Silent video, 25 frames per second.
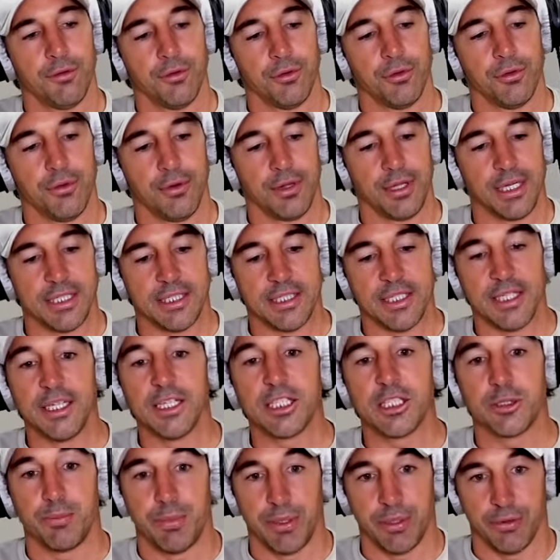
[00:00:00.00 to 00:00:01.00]
these
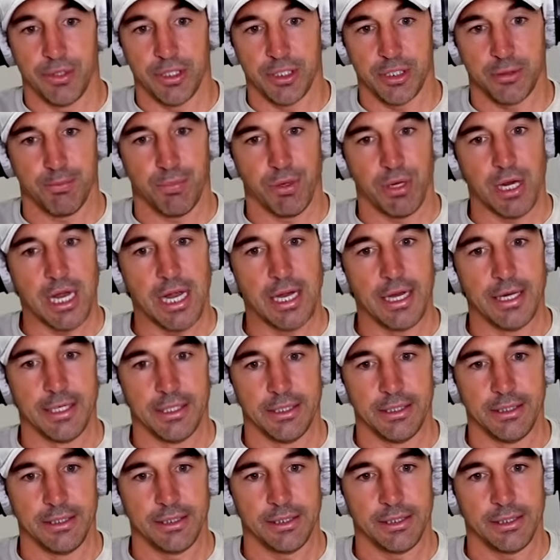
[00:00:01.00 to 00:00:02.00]
inexperienced
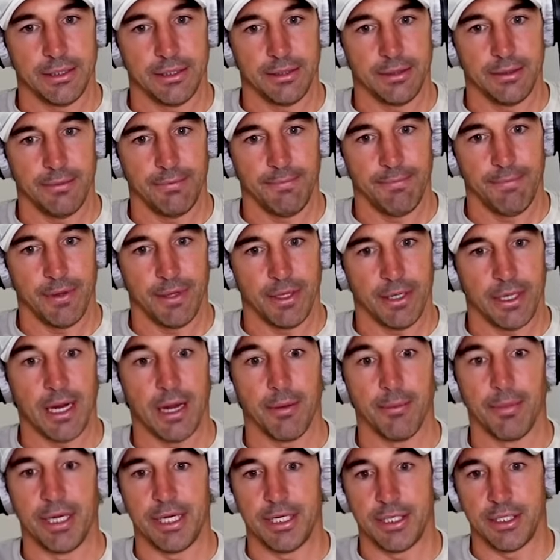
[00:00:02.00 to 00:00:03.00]
players
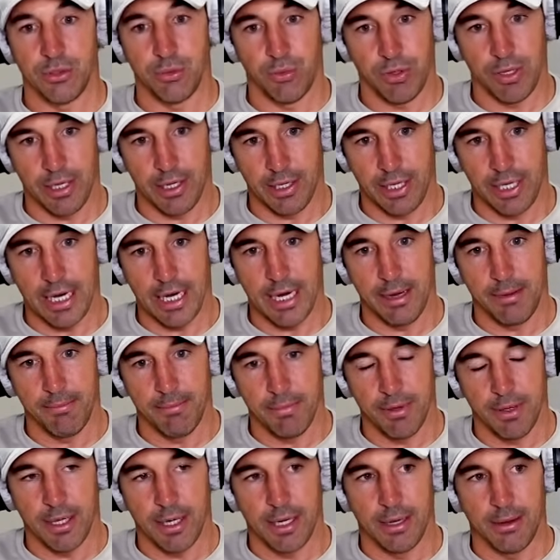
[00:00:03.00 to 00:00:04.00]
coming into our game?
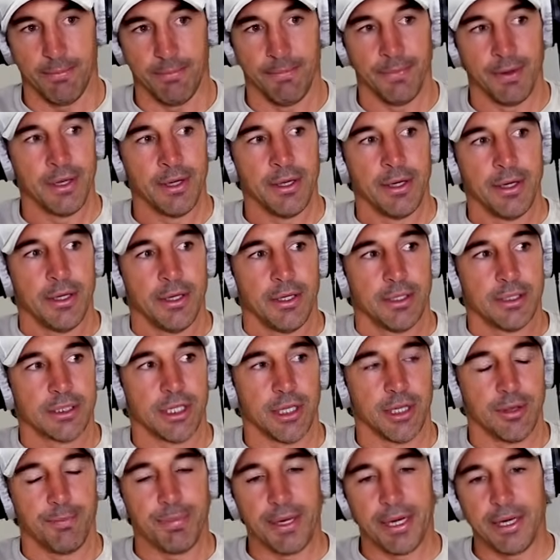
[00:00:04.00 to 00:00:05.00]
So
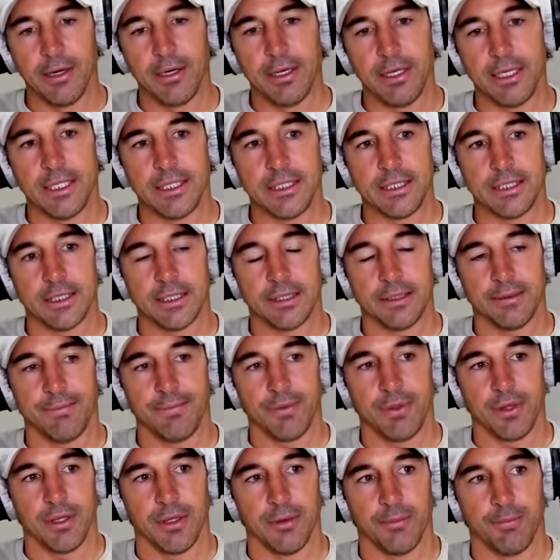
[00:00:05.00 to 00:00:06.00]
the penalties
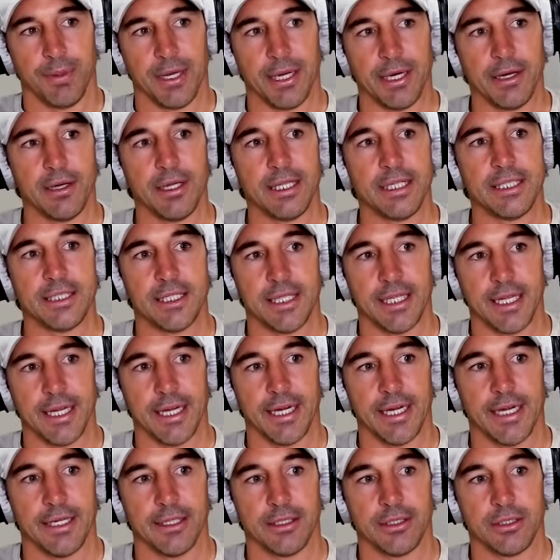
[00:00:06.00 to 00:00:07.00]

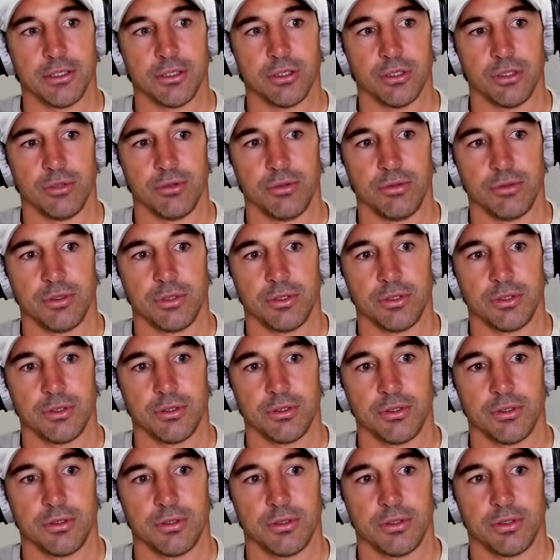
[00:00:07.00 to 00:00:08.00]
there
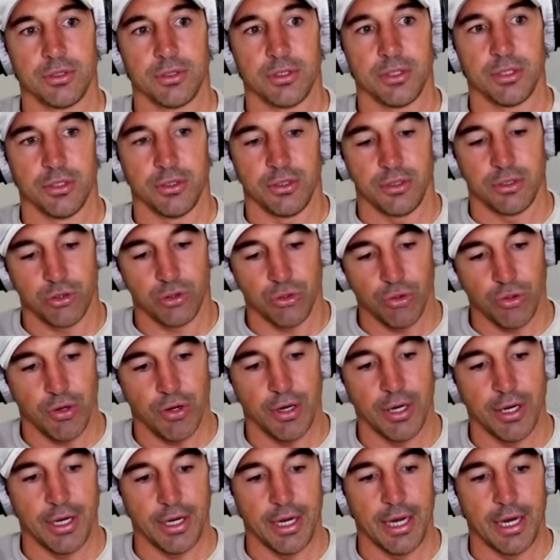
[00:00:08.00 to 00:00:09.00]
to
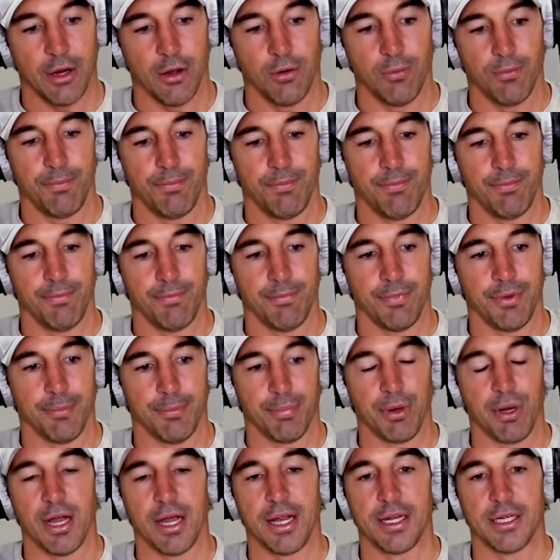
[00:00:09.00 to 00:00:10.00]
try and help the
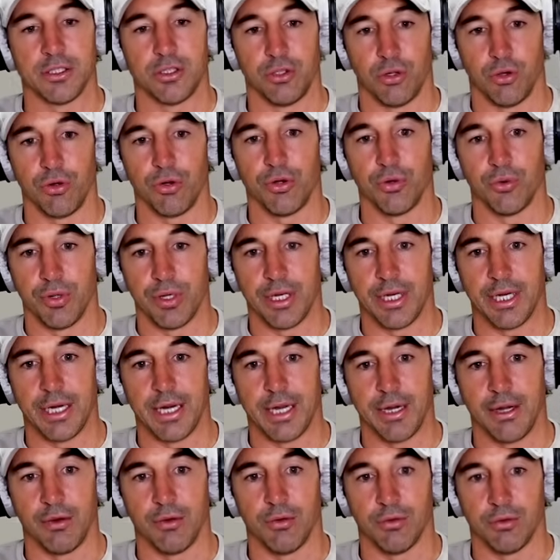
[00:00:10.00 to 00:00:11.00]
players not do it
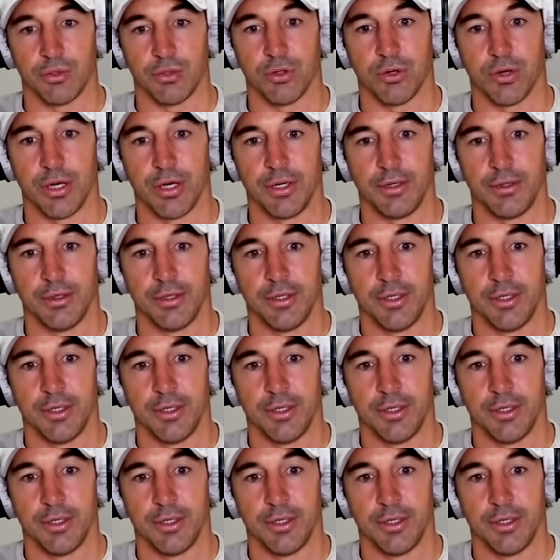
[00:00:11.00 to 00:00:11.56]
again, or try and